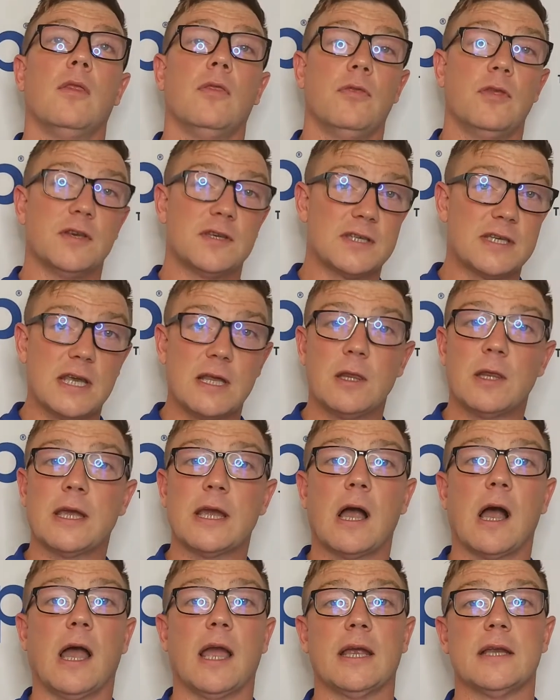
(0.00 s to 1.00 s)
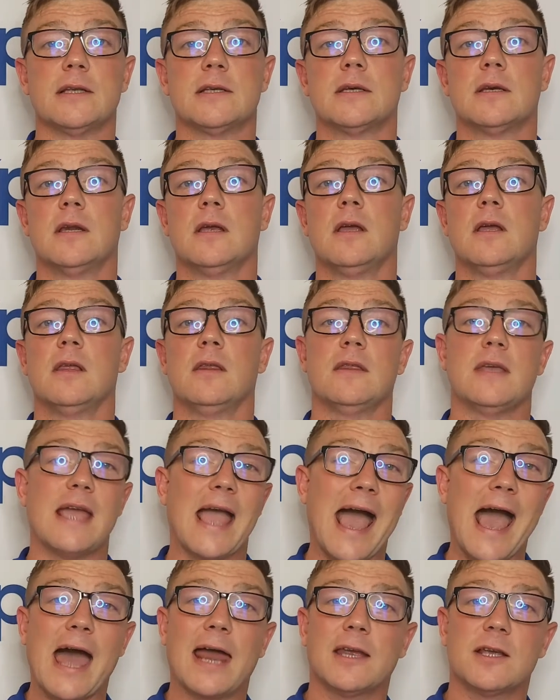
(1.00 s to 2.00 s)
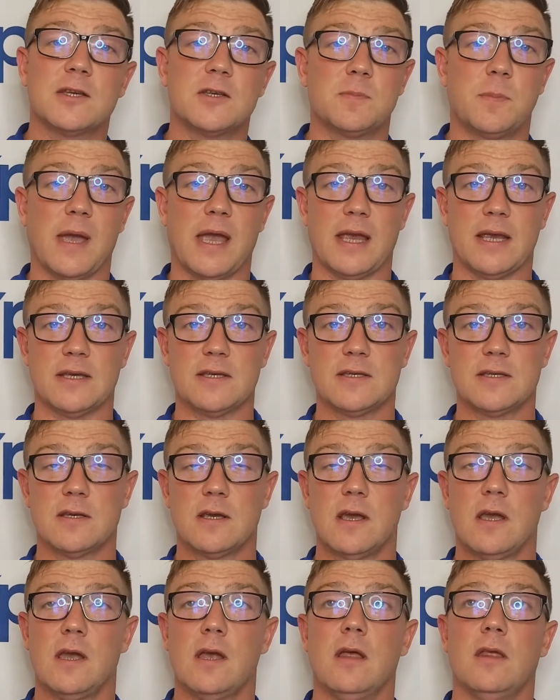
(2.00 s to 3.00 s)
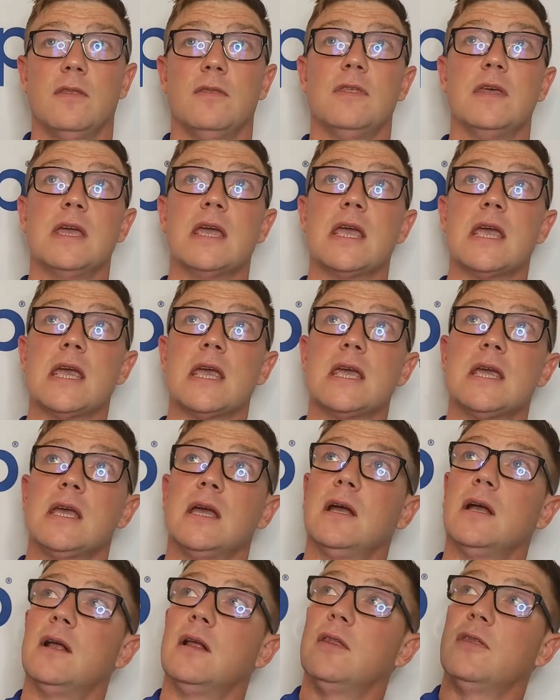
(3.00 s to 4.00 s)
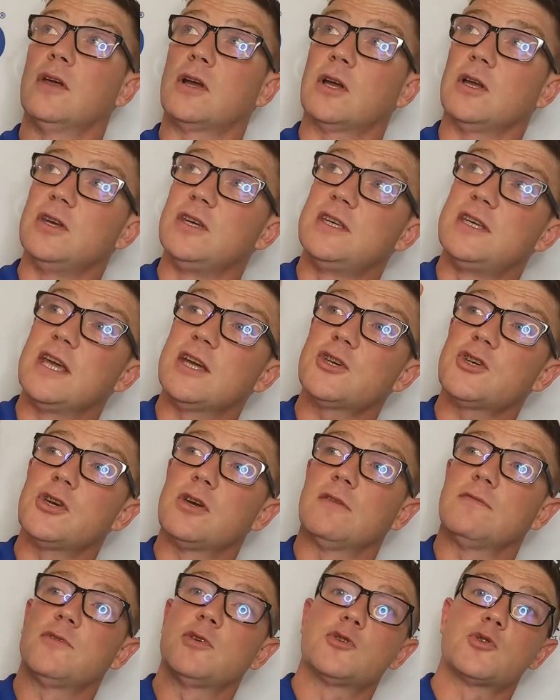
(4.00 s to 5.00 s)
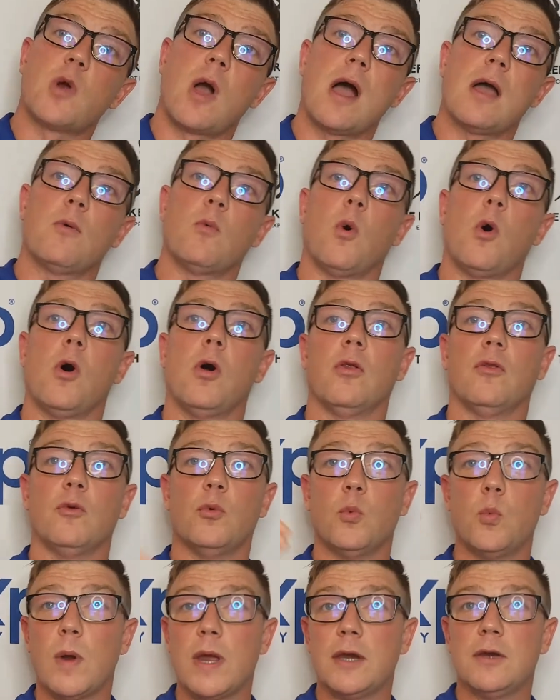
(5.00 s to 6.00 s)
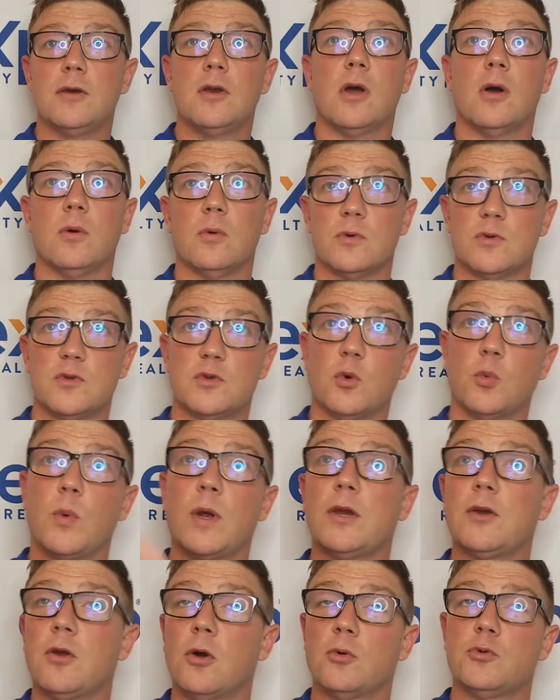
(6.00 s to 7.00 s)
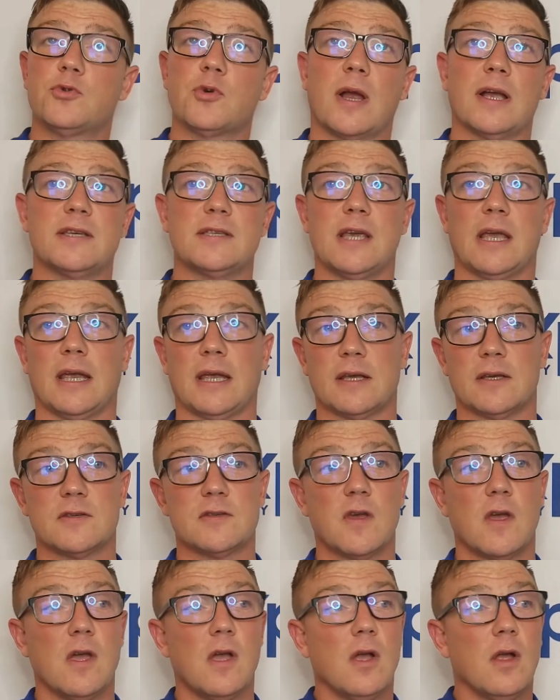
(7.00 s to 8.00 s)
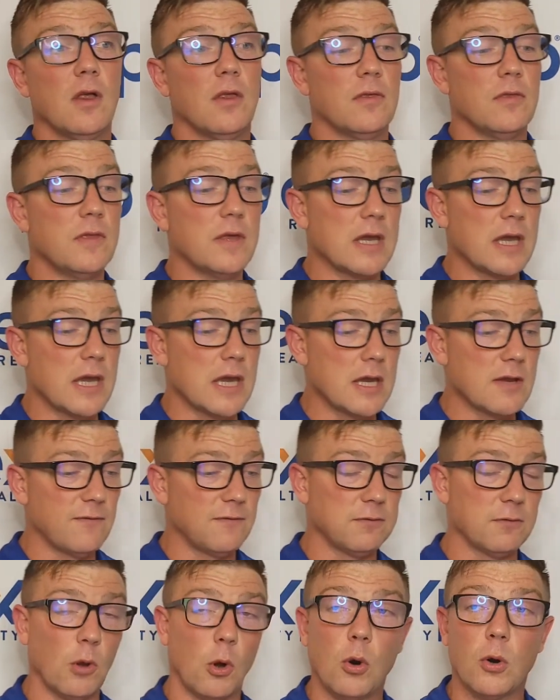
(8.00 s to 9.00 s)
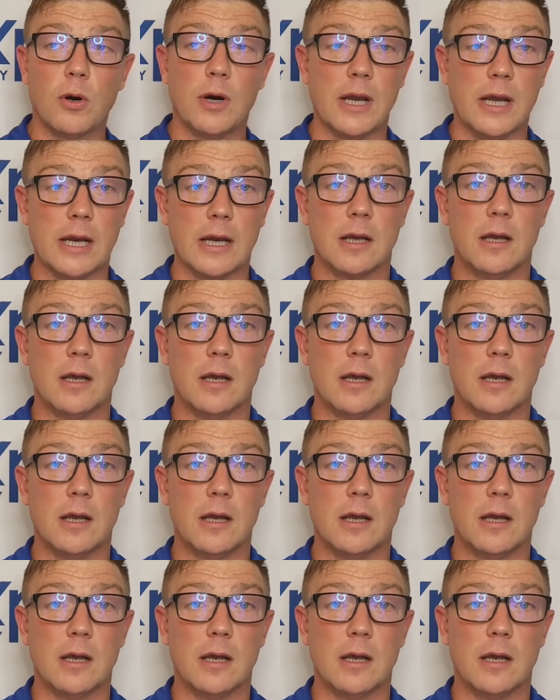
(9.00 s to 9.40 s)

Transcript: The ceiling height, the attic space, the condition of the drywall, the windows, the window dressings, the flooring,